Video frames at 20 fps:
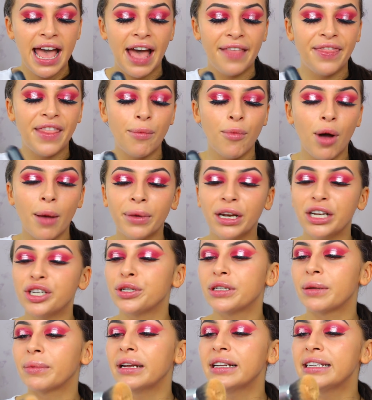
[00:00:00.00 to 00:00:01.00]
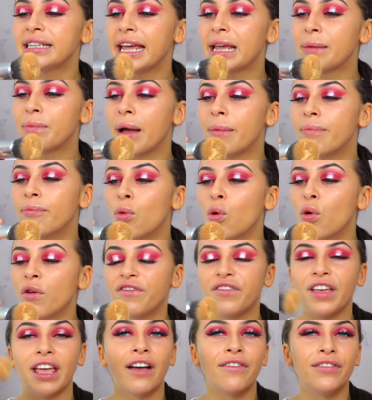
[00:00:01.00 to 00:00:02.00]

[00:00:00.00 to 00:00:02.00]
And then what I'm going to do is I'm going to take my Morphe.